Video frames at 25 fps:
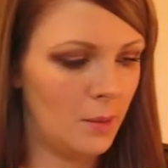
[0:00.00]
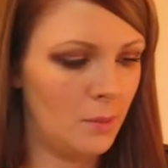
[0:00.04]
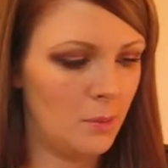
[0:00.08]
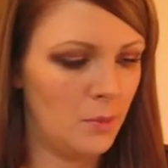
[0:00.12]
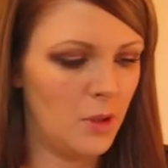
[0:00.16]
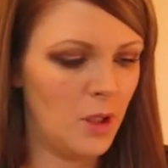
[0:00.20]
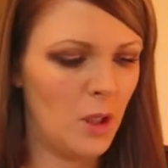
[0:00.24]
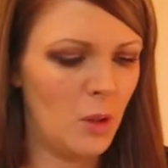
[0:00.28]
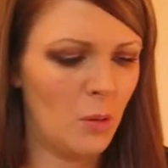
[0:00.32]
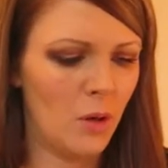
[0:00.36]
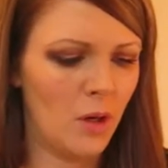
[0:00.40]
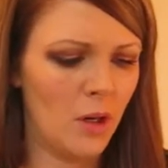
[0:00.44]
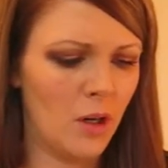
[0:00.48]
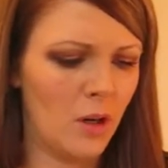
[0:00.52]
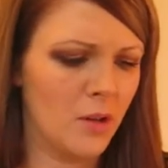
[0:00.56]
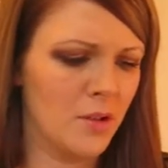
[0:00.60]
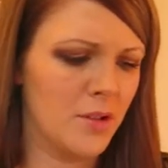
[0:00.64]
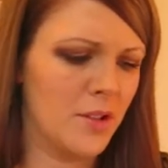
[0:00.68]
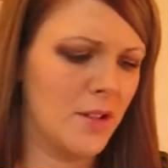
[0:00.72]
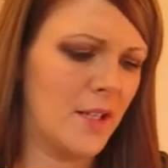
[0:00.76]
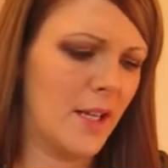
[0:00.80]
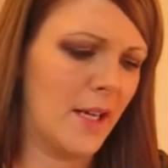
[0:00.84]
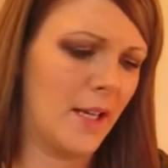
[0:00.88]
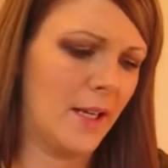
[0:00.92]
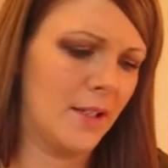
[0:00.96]
new one I got
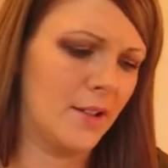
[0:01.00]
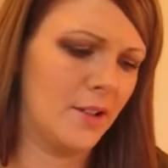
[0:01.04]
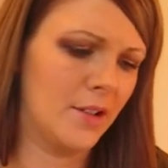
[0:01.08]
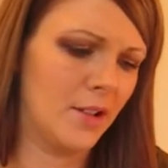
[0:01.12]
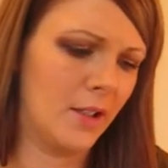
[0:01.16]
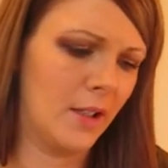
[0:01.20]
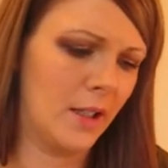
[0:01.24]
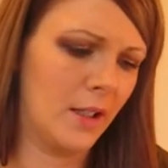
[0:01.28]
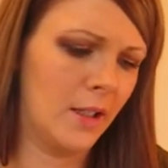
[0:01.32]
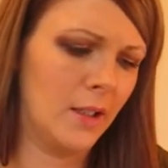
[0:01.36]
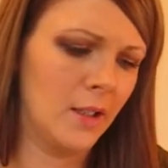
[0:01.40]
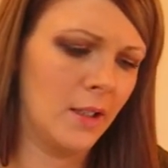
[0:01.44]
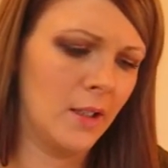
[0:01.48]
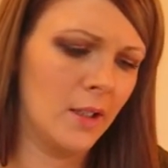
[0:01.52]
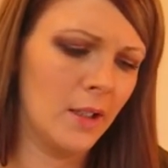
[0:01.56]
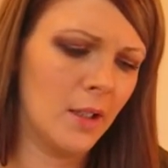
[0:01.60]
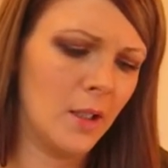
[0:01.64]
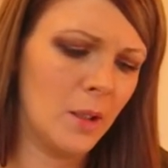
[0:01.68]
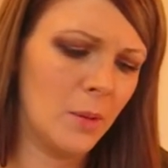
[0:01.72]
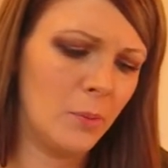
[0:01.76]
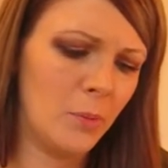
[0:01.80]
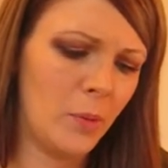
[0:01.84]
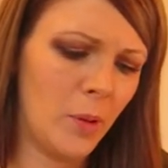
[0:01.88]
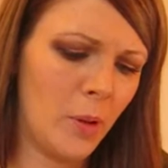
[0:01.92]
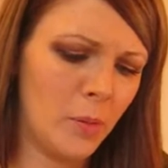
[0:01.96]
today actually.
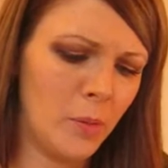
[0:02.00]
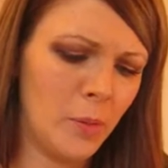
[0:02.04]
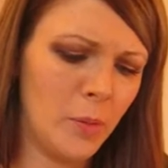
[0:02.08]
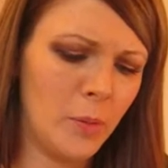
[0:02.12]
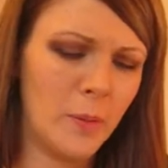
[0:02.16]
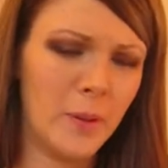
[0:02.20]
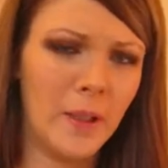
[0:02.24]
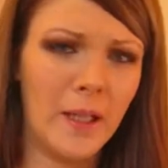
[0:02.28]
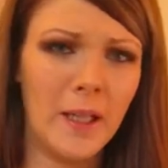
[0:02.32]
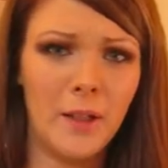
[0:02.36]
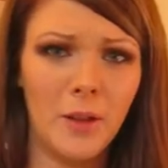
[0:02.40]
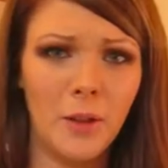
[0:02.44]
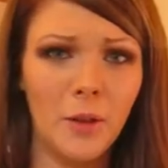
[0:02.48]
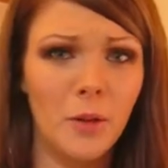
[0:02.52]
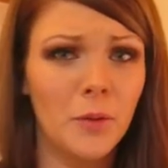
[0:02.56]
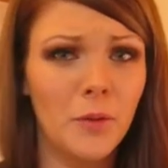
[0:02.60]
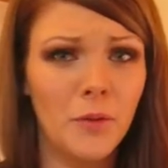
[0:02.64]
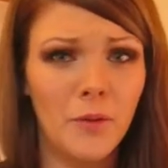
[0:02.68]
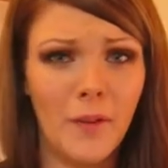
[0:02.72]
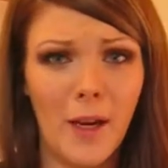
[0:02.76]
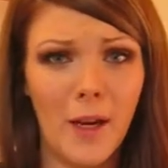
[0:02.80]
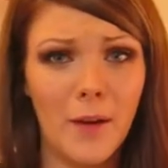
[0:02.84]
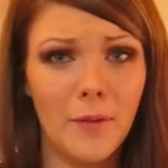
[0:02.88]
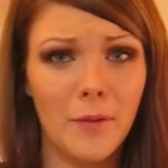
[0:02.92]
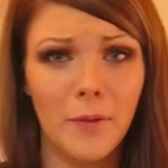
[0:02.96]
Probably an old
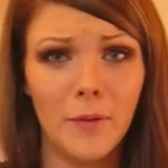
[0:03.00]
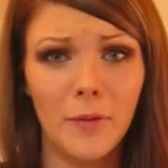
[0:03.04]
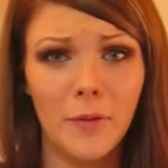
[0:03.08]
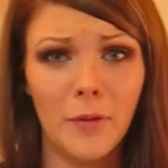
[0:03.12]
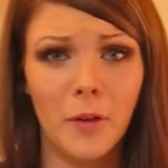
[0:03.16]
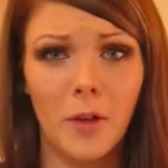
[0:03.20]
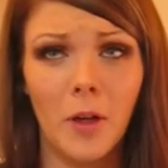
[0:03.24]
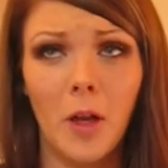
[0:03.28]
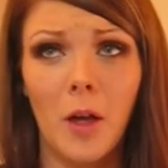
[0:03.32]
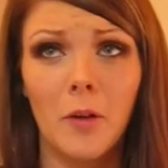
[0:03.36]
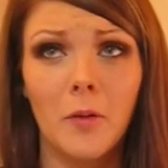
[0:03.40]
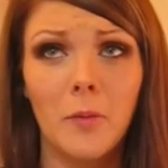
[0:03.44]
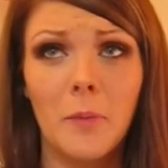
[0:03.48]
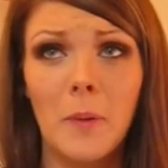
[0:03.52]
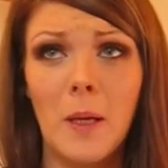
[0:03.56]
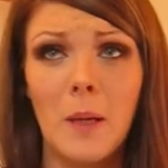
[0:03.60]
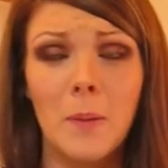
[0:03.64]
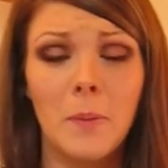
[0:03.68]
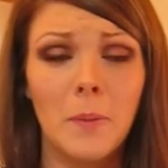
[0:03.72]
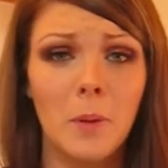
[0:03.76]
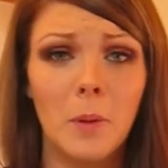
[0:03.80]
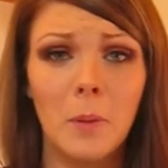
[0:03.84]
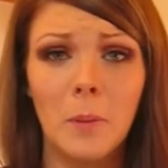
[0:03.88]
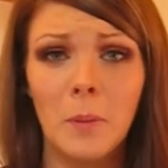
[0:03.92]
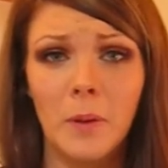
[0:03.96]
favourite for a lot of
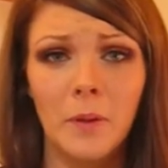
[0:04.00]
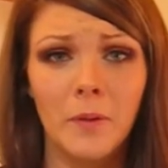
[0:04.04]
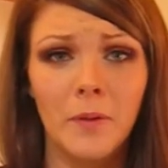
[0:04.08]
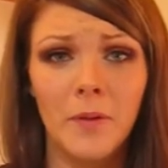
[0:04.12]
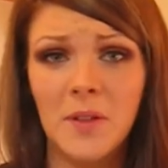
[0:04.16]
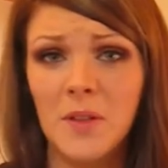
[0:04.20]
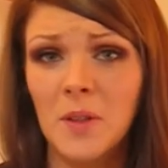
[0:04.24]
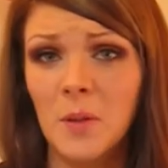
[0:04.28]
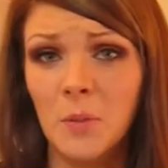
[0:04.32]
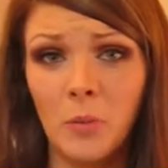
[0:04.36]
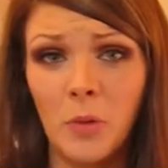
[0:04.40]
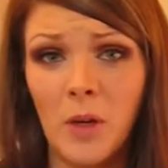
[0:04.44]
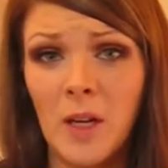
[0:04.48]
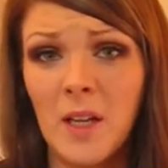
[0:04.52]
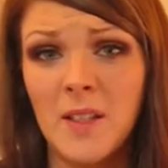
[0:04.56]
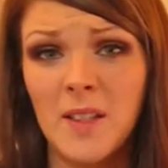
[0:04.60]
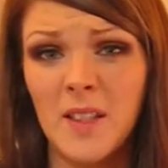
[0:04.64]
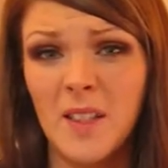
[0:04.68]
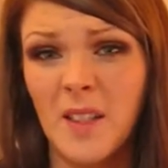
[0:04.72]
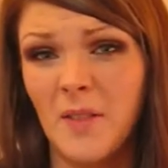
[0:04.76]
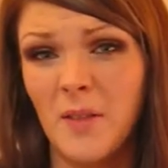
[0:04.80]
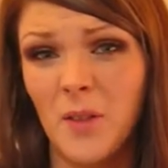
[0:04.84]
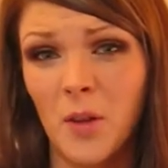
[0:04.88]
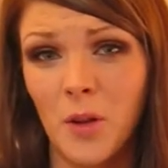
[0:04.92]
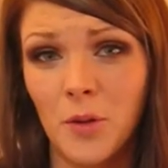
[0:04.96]
people, but for some
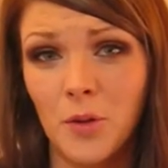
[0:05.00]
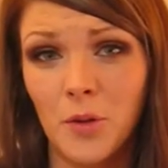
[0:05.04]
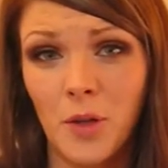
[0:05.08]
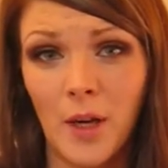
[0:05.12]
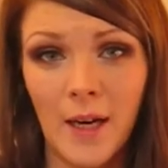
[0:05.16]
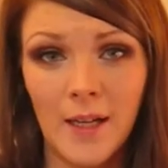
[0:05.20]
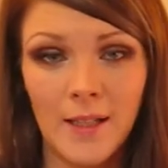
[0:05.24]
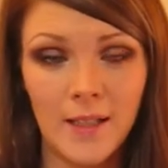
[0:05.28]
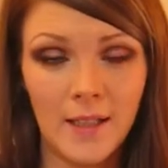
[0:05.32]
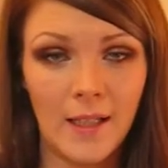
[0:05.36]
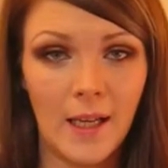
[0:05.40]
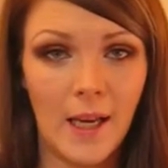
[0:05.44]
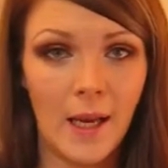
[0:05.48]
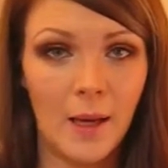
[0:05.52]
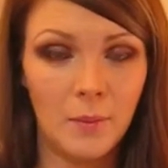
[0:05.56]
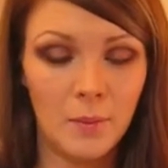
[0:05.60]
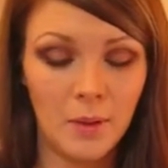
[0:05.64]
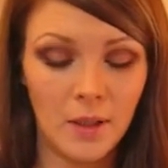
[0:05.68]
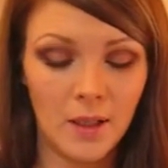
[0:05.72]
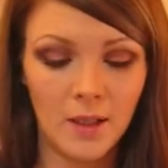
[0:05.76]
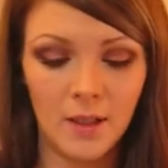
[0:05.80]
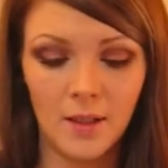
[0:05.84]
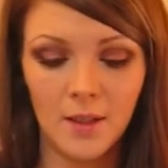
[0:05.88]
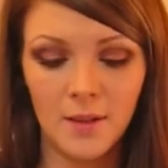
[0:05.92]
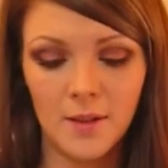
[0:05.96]
reason I've not tried it yet
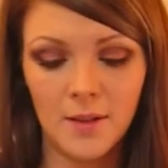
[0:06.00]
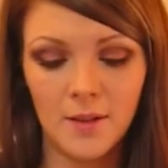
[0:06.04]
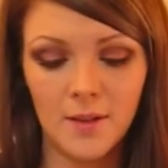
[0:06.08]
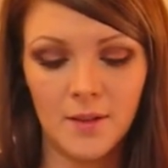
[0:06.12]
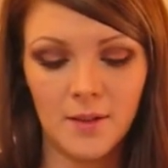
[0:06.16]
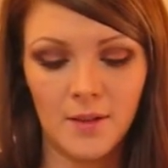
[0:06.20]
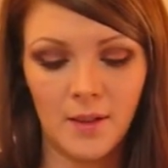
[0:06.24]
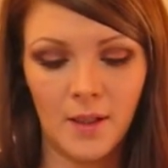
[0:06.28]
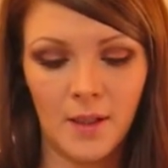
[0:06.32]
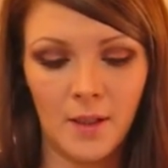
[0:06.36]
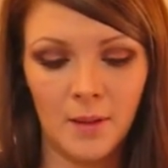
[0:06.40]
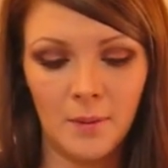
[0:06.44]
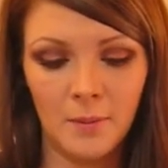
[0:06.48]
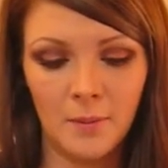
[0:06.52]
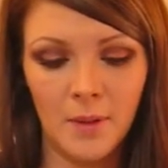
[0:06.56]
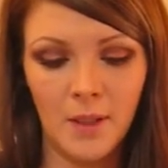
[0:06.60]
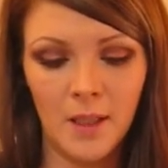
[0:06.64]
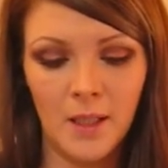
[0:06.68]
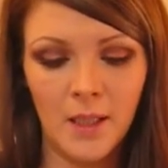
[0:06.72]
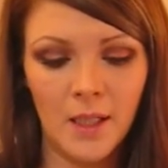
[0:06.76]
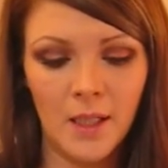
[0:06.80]
because I'm